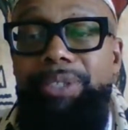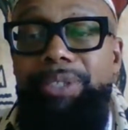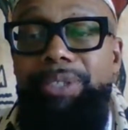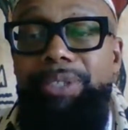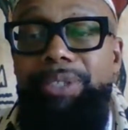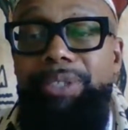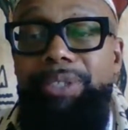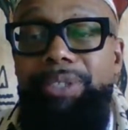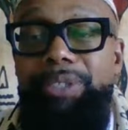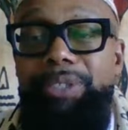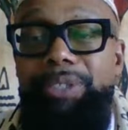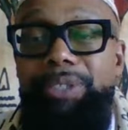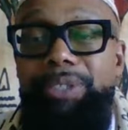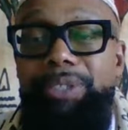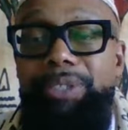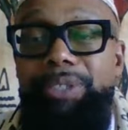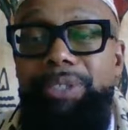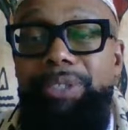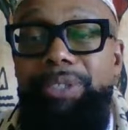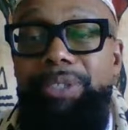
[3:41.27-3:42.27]

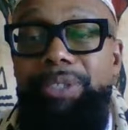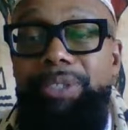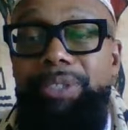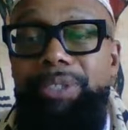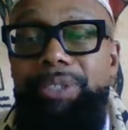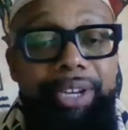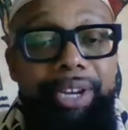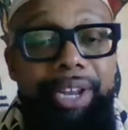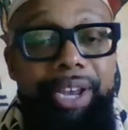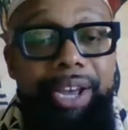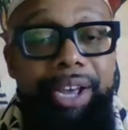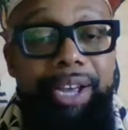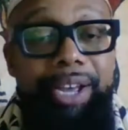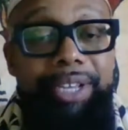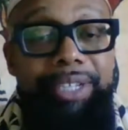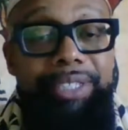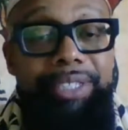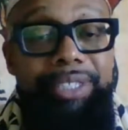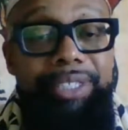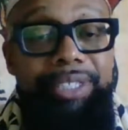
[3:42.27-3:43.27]
will join
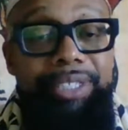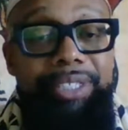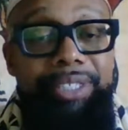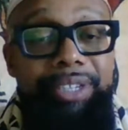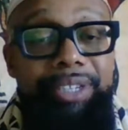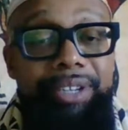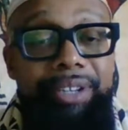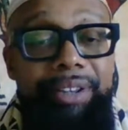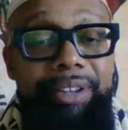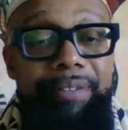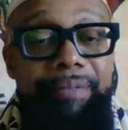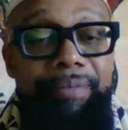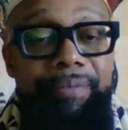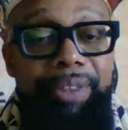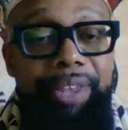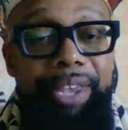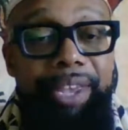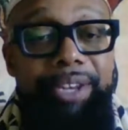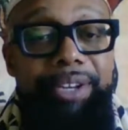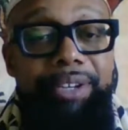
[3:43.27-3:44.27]
us
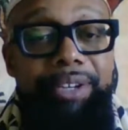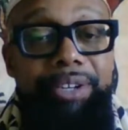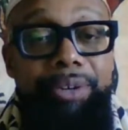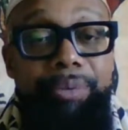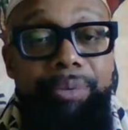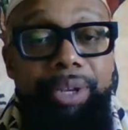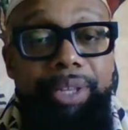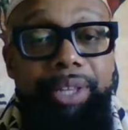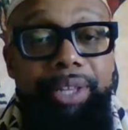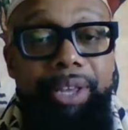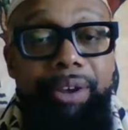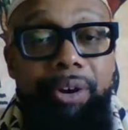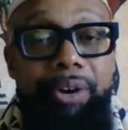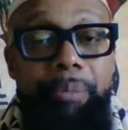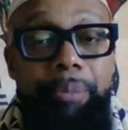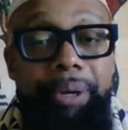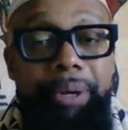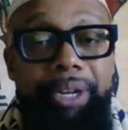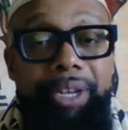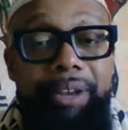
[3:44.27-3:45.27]
in doing the
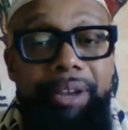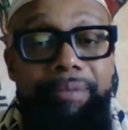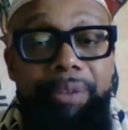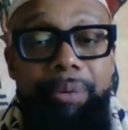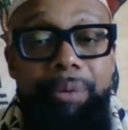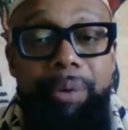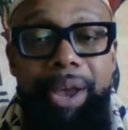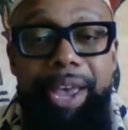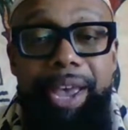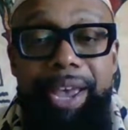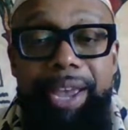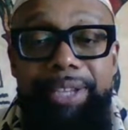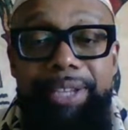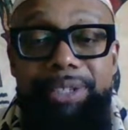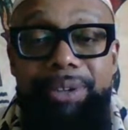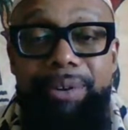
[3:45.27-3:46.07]
opening of the way.